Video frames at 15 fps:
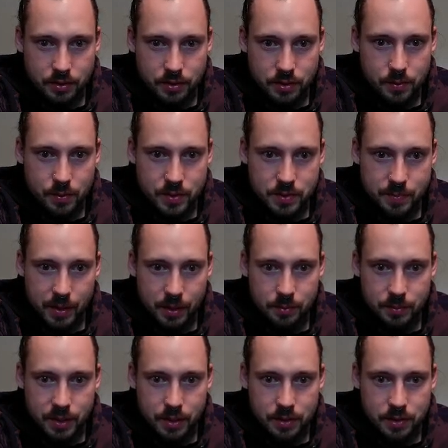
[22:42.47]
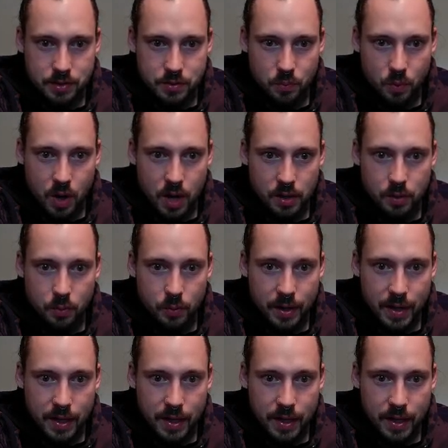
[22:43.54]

Do you expect me to just walk away,